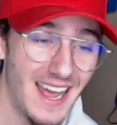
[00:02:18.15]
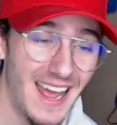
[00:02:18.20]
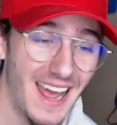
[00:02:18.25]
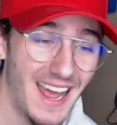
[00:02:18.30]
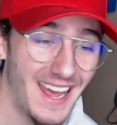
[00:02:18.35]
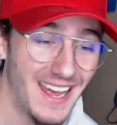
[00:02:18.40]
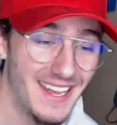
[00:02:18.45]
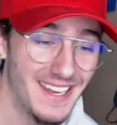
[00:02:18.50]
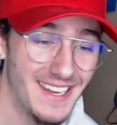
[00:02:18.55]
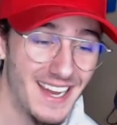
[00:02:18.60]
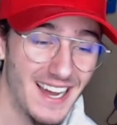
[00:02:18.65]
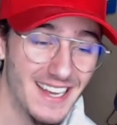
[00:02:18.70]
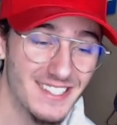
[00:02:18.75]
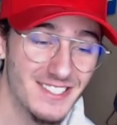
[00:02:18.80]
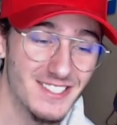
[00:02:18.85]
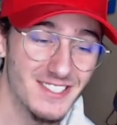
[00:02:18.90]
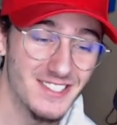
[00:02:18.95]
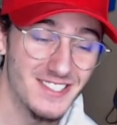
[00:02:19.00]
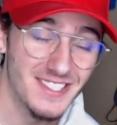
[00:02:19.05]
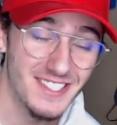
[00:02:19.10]
And I
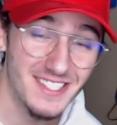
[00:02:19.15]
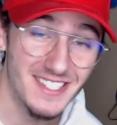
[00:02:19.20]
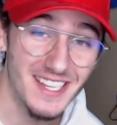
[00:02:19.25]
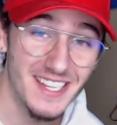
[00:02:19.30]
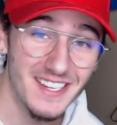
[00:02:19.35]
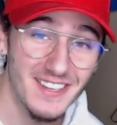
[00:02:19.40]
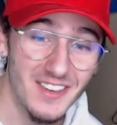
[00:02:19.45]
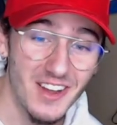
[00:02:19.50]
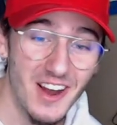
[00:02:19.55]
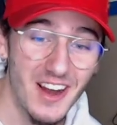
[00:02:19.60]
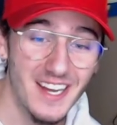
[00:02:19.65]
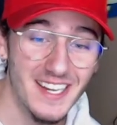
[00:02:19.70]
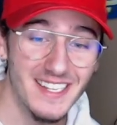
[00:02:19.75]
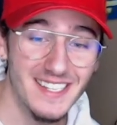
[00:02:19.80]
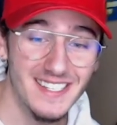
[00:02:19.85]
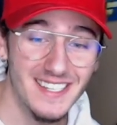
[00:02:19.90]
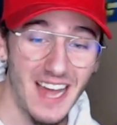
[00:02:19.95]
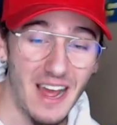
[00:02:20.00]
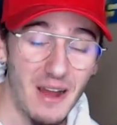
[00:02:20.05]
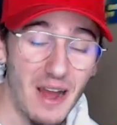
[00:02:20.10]
just did not,
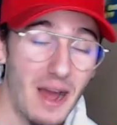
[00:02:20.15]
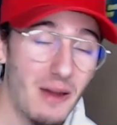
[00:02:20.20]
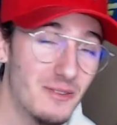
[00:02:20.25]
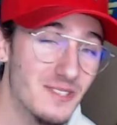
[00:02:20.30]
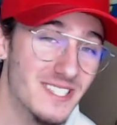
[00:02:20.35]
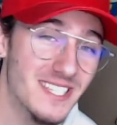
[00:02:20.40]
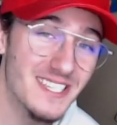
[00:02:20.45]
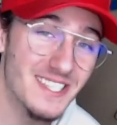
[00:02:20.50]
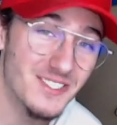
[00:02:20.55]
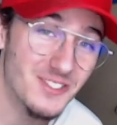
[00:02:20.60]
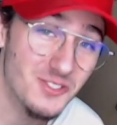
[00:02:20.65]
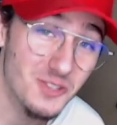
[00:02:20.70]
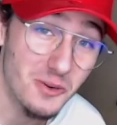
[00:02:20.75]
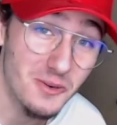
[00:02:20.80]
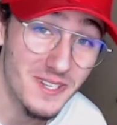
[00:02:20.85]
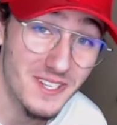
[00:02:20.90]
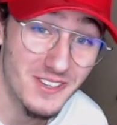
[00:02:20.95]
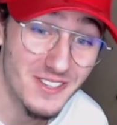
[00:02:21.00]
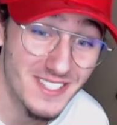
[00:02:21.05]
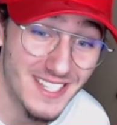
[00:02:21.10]
I was getting so
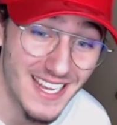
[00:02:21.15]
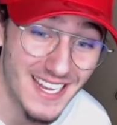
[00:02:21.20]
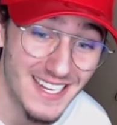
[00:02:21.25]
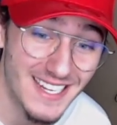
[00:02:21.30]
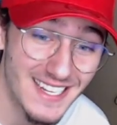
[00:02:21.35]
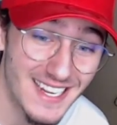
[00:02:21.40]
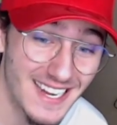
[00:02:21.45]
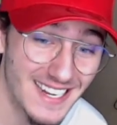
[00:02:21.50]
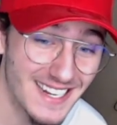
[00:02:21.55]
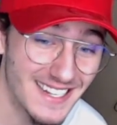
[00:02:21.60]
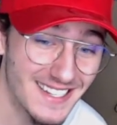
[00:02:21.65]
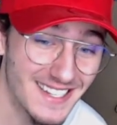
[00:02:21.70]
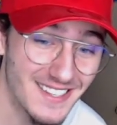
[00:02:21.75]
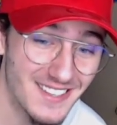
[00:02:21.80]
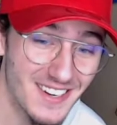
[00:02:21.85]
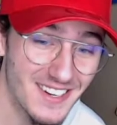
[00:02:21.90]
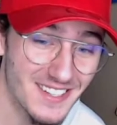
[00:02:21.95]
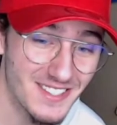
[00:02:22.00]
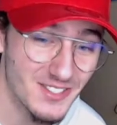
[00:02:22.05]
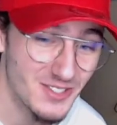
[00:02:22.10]
irritated and I did
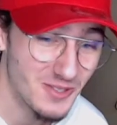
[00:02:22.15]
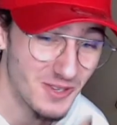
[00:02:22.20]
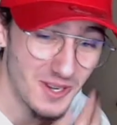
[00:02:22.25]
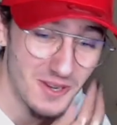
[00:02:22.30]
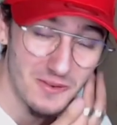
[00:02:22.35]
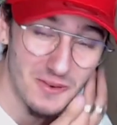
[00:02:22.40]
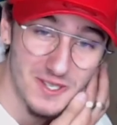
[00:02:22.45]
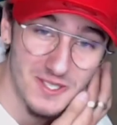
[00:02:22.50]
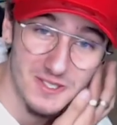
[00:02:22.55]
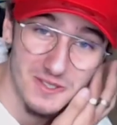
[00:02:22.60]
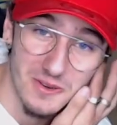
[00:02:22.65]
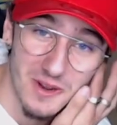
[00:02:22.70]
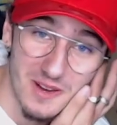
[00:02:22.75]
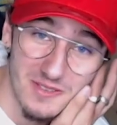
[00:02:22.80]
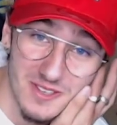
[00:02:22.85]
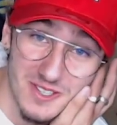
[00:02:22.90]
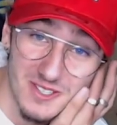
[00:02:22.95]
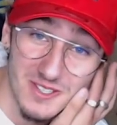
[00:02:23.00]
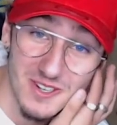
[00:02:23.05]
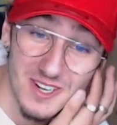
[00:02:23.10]
not enjoy it
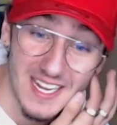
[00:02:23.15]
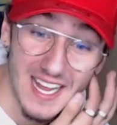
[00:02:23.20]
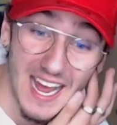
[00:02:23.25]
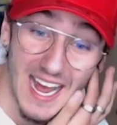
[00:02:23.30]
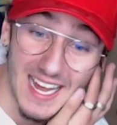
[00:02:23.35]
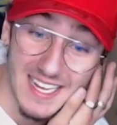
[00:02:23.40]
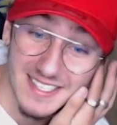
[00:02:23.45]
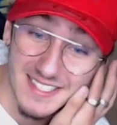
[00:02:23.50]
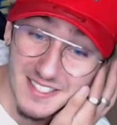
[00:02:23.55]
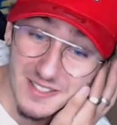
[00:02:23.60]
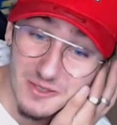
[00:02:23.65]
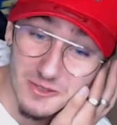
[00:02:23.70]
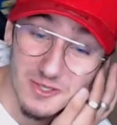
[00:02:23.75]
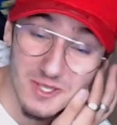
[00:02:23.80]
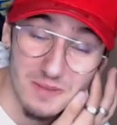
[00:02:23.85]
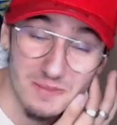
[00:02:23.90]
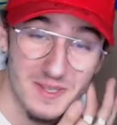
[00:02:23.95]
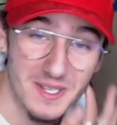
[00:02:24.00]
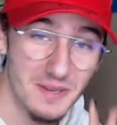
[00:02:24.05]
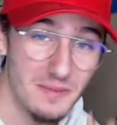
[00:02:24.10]
whatsoever. So I had to do
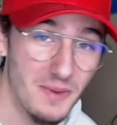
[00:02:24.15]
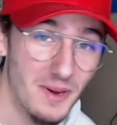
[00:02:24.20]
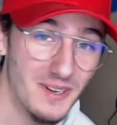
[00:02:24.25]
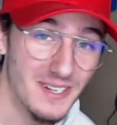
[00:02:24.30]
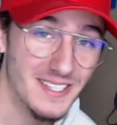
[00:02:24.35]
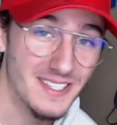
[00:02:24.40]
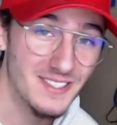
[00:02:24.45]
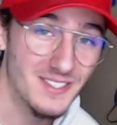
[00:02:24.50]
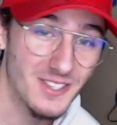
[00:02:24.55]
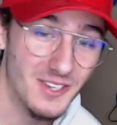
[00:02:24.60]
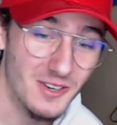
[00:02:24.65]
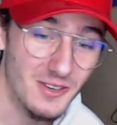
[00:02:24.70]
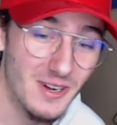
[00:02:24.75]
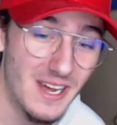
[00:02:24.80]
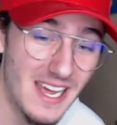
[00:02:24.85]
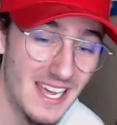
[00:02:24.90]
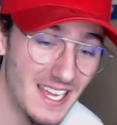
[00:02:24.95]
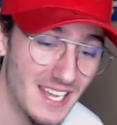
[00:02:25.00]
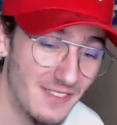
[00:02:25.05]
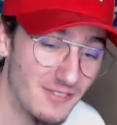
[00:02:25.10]
something about it. So
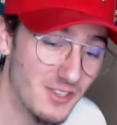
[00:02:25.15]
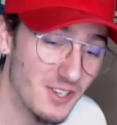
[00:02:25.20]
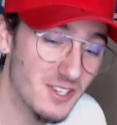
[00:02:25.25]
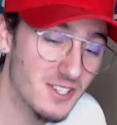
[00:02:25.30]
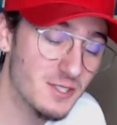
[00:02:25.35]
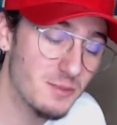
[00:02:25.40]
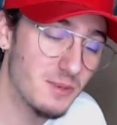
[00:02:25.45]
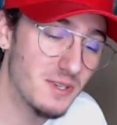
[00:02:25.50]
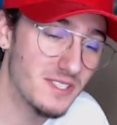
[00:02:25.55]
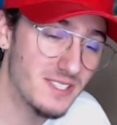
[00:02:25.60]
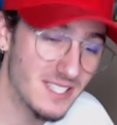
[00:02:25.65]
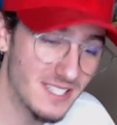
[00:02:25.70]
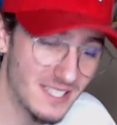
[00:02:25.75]
if you're experiencing